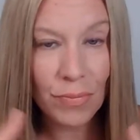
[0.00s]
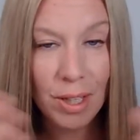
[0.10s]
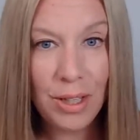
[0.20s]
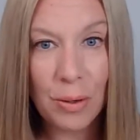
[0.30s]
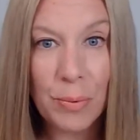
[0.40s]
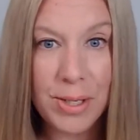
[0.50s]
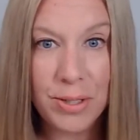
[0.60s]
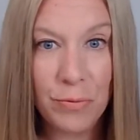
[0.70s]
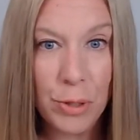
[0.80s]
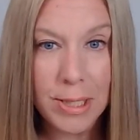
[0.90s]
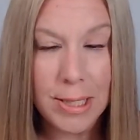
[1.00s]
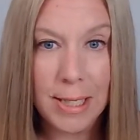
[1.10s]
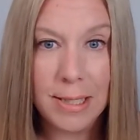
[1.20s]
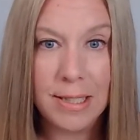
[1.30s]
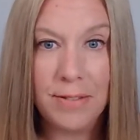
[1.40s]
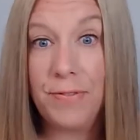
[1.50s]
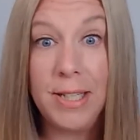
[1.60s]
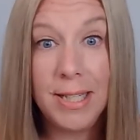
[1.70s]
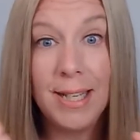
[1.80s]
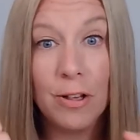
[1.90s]
raising voices,
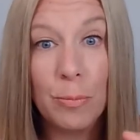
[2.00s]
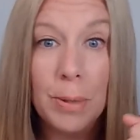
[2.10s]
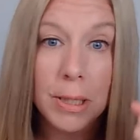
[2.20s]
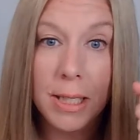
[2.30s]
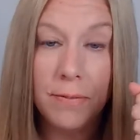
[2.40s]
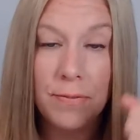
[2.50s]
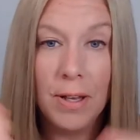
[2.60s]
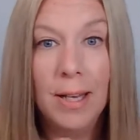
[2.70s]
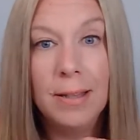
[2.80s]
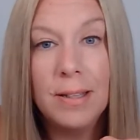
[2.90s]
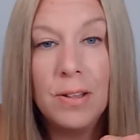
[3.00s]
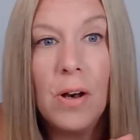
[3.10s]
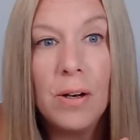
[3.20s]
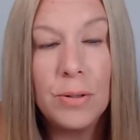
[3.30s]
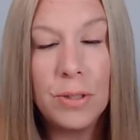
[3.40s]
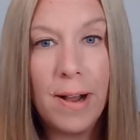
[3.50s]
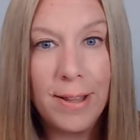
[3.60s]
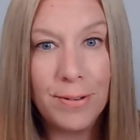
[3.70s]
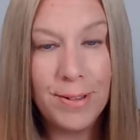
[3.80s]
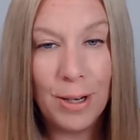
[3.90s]
defending their belief that the goggles are
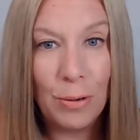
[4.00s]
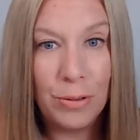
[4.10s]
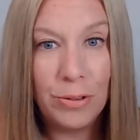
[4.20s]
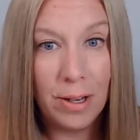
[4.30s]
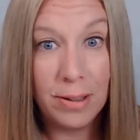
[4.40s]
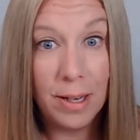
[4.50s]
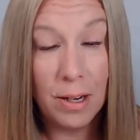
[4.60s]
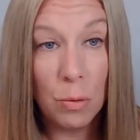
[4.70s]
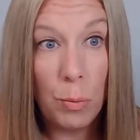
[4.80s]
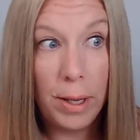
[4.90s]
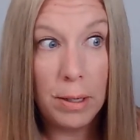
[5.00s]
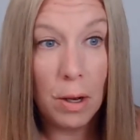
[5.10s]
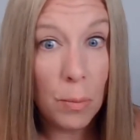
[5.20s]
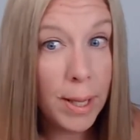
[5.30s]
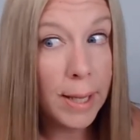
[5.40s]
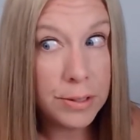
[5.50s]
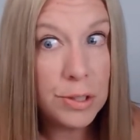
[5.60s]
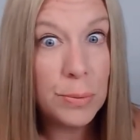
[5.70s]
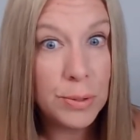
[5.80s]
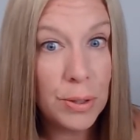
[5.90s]
either there or not there, when all we had to
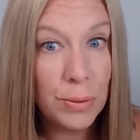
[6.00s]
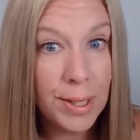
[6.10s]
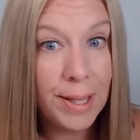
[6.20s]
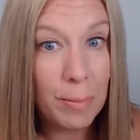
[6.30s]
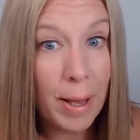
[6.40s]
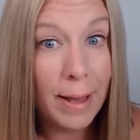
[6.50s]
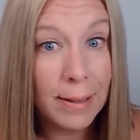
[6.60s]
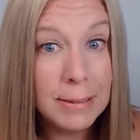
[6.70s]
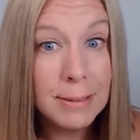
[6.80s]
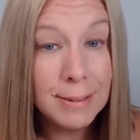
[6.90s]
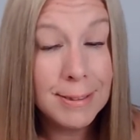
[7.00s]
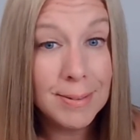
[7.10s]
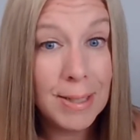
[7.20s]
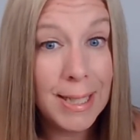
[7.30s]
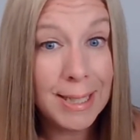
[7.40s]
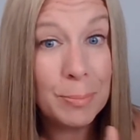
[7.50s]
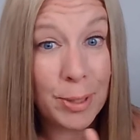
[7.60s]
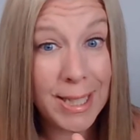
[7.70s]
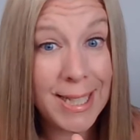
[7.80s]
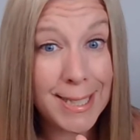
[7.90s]
do was go look in the bag, right?
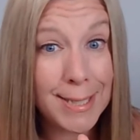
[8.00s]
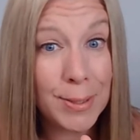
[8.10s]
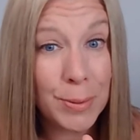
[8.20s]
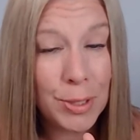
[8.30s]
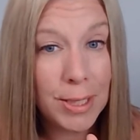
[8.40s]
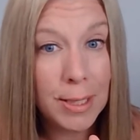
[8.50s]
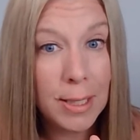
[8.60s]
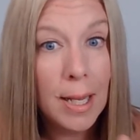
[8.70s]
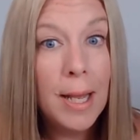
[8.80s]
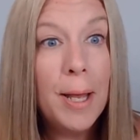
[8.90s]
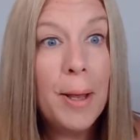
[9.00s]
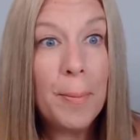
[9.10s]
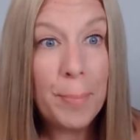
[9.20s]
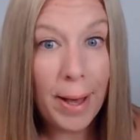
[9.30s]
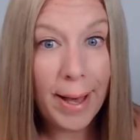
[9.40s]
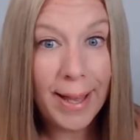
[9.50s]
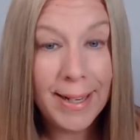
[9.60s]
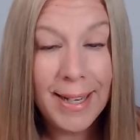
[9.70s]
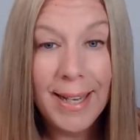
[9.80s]
Pretty easy solution. But